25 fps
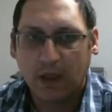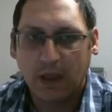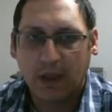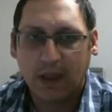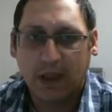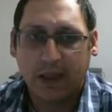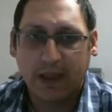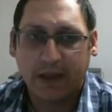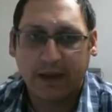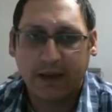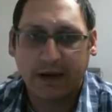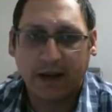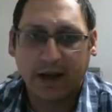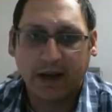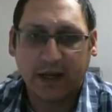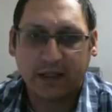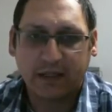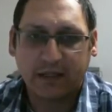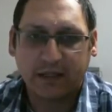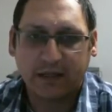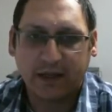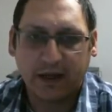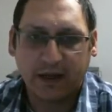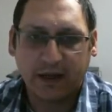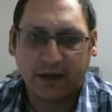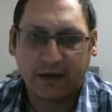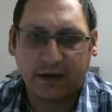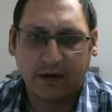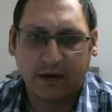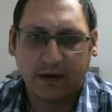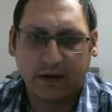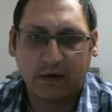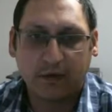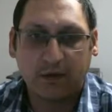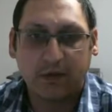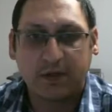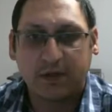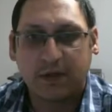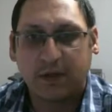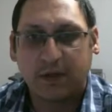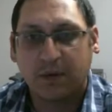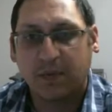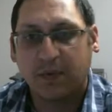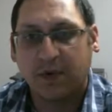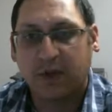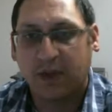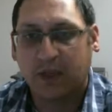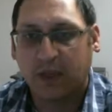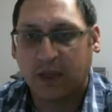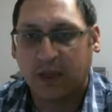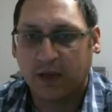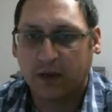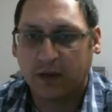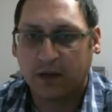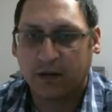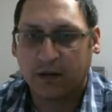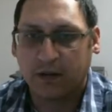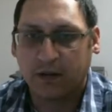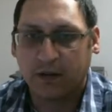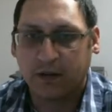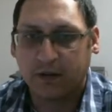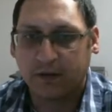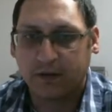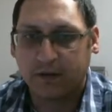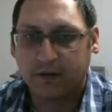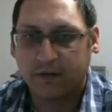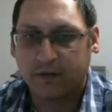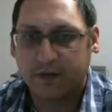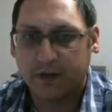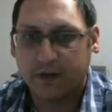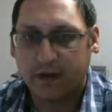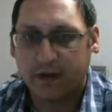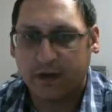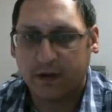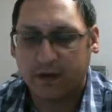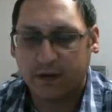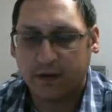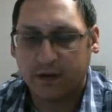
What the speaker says: In hindsight, oh, he's gonna bring in Gigalith instead.